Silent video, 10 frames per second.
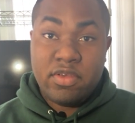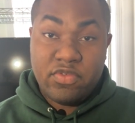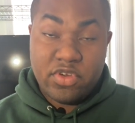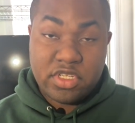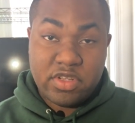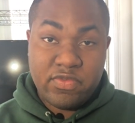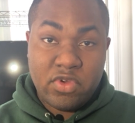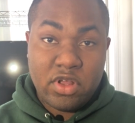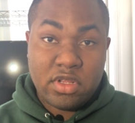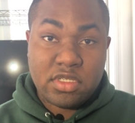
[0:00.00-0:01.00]
First of
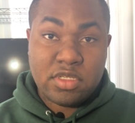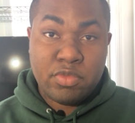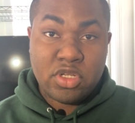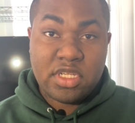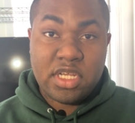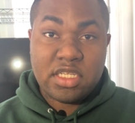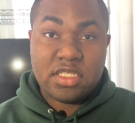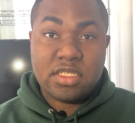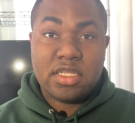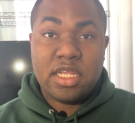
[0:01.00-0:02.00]
all, Smart
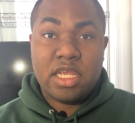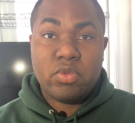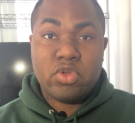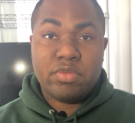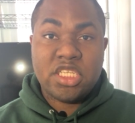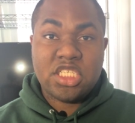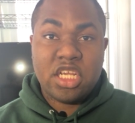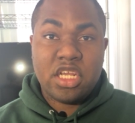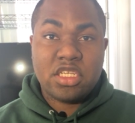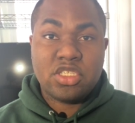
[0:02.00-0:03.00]
Tech's name will be
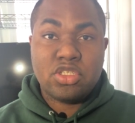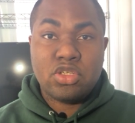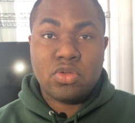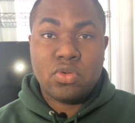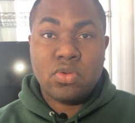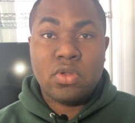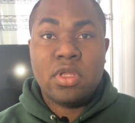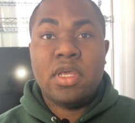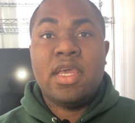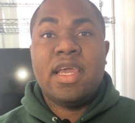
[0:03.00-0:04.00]
changed to
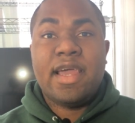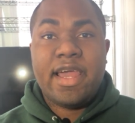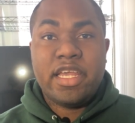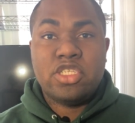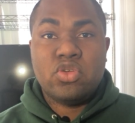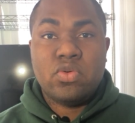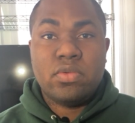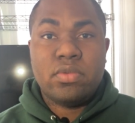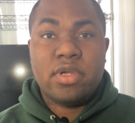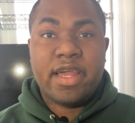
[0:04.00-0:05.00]
Kaijo
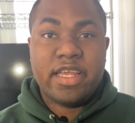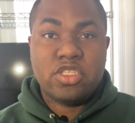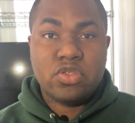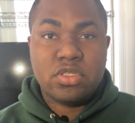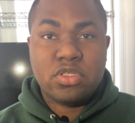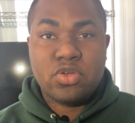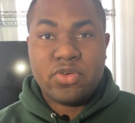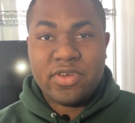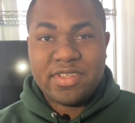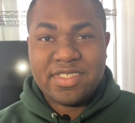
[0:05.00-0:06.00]

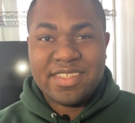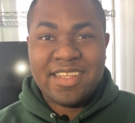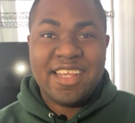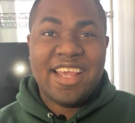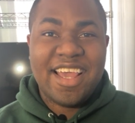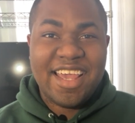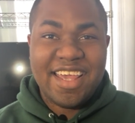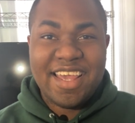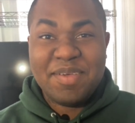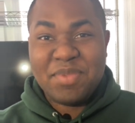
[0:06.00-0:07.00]
Tutorials.
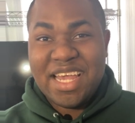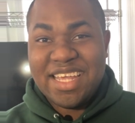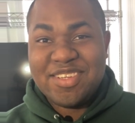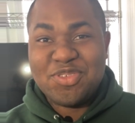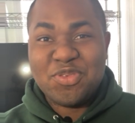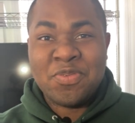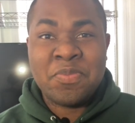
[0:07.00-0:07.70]
Hi, I'm Kaijo.